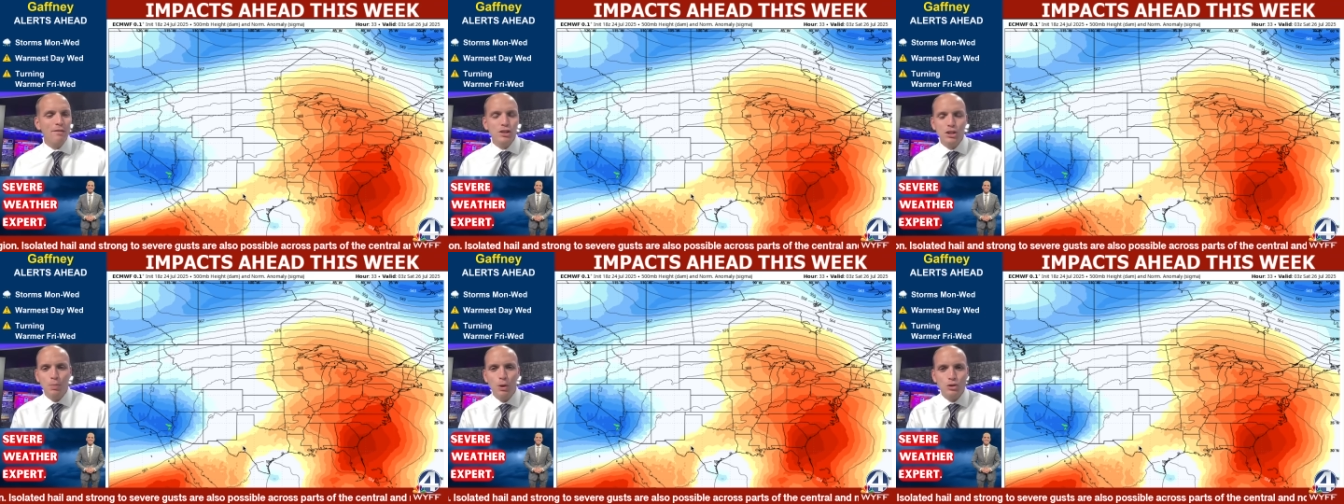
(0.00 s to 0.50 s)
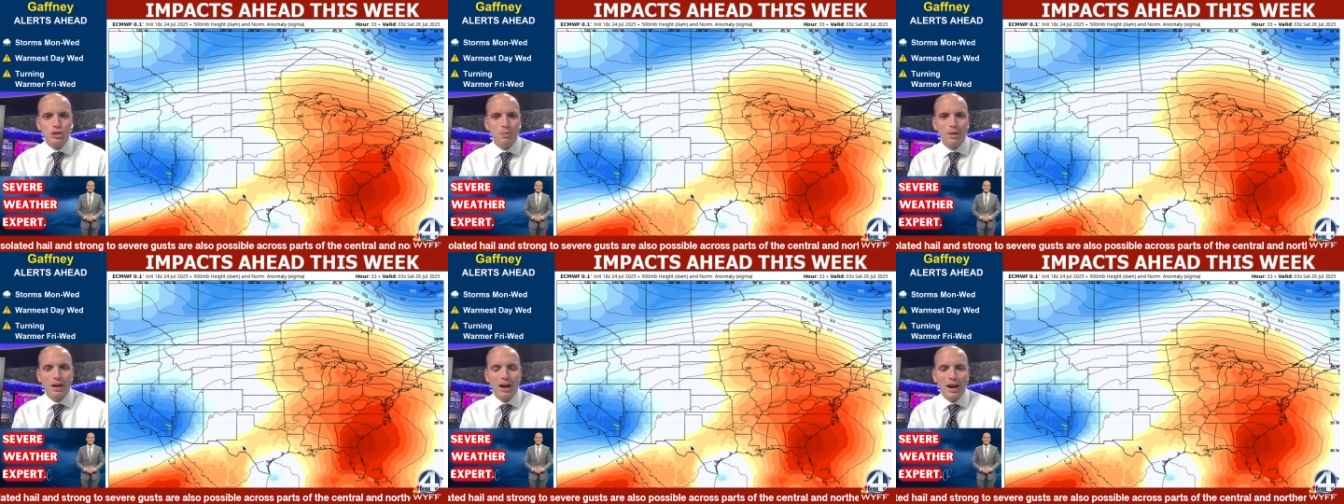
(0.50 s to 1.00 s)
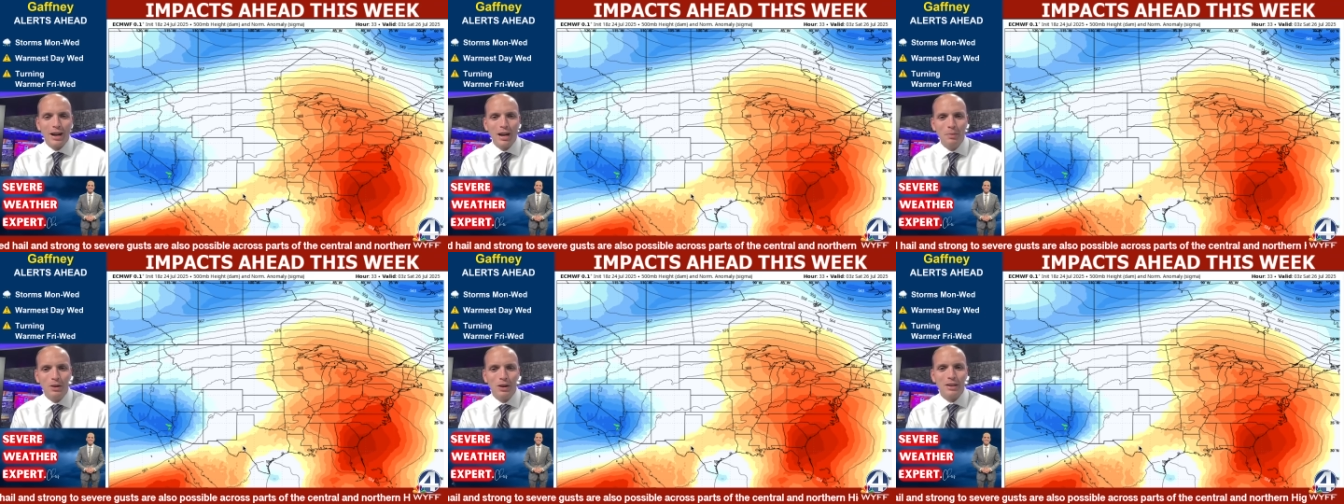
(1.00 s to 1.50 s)
It's supposed to be hot.
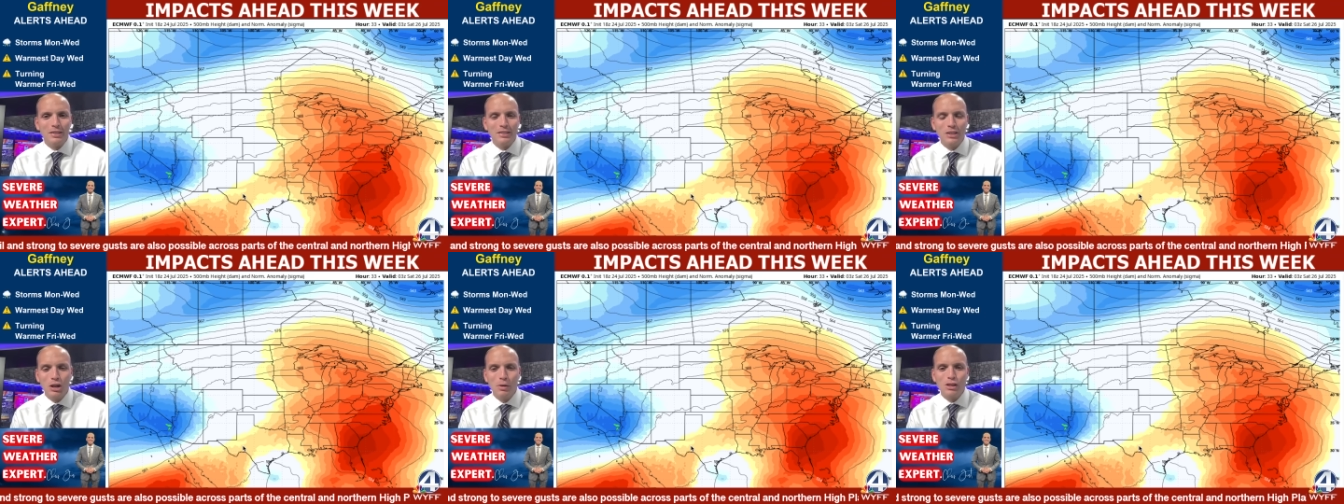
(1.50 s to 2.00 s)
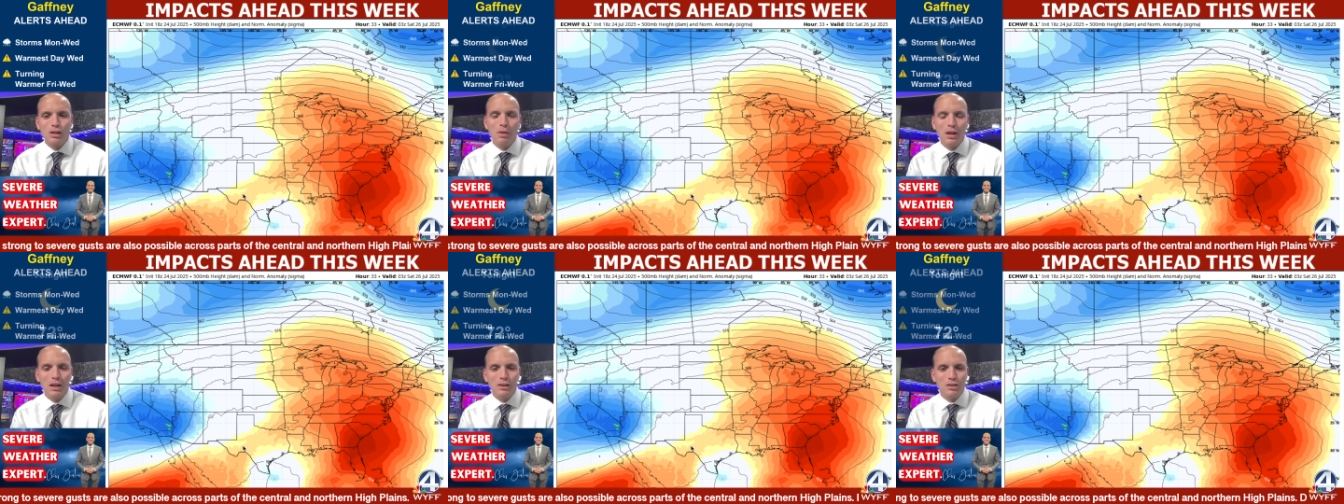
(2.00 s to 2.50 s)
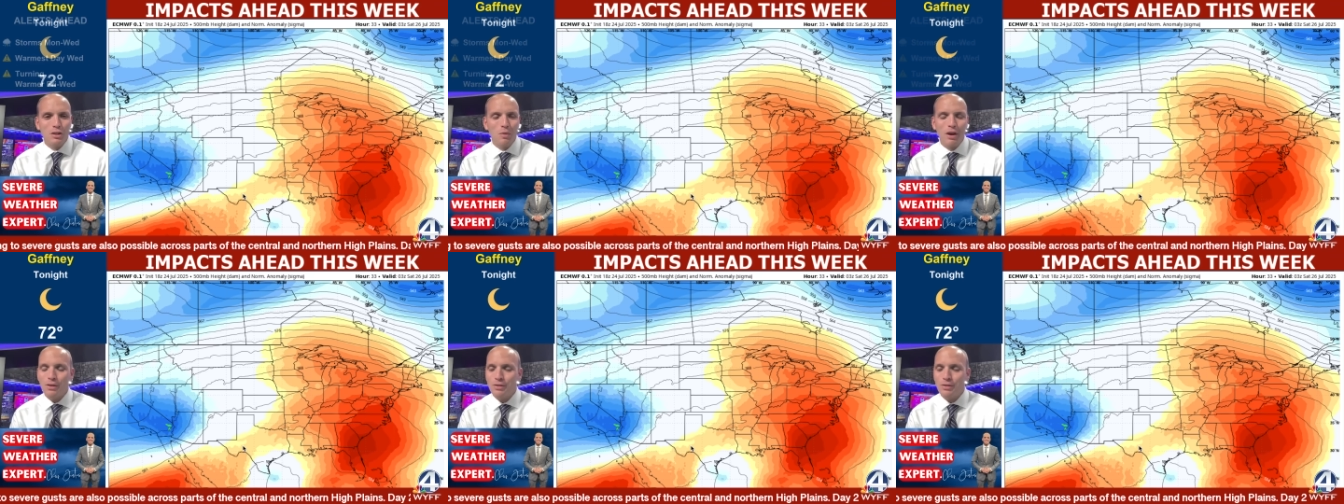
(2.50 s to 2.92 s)
Come on, talk about something else in the weather.